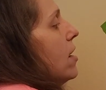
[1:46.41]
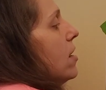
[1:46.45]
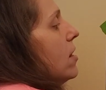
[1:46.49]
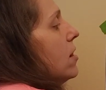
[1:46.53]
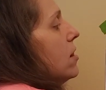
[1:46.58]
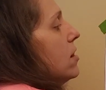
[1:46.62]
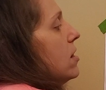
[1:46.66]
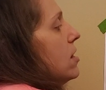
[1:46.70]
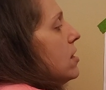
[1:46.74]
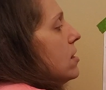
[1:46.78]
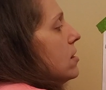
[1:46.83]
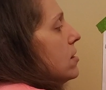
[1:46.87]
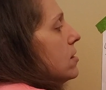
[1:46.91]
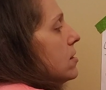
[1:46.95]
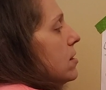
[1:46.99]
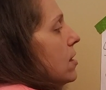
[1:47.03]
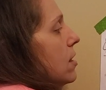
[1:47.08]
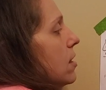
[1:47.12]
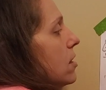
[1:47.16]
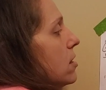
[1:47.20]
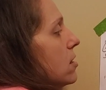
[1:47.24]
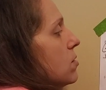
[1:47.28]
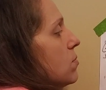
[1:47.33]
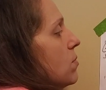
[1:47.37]
This
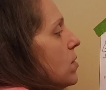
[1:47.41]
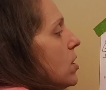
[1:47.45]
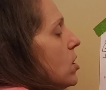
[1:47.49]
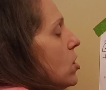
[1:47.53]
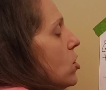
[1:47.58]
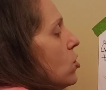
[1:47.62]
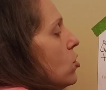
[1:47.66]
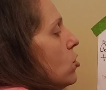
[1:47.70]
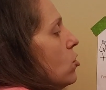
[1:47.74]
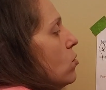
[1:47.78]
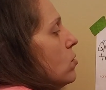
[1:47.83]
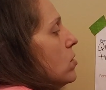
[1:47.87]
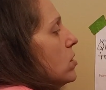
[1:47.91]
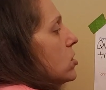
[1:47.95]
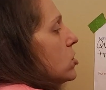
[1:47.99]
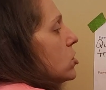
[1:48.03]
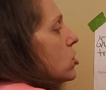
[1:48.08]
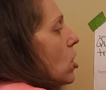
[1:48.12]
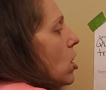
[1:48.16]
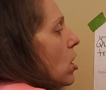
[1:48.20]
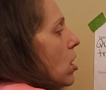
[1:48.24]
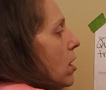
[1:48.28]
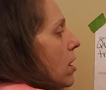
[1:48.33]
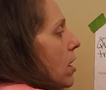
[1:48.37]
tells me who is
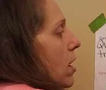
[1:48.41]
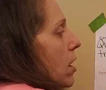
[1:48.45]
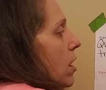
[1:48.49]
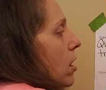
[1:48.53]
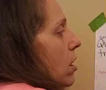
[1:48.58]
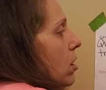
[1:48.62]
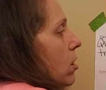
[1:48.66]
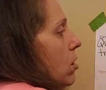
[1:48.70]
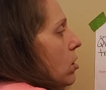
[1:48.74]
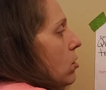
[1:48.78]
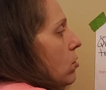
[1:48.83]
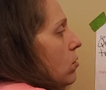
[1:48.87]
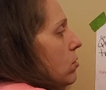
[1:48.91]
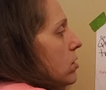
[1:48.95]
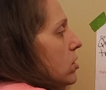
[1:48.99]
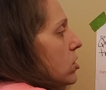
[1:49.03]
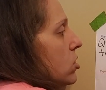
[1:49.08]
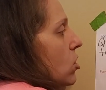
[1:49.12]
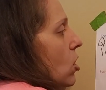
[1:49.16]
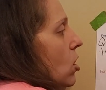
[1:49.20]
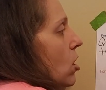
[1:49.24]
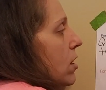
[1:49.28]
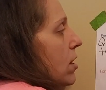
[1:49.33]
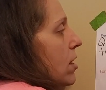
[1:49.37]
talking. Who is
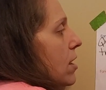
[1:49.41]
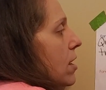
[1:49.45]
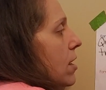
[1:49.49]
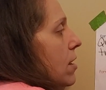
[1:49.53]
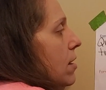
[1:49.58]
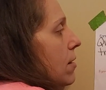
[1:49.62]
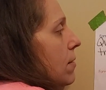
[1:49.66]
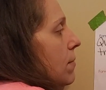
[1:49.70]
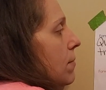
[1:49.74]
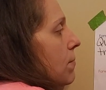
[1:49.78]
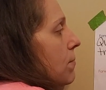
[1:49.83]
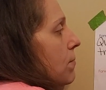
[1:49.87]
talking?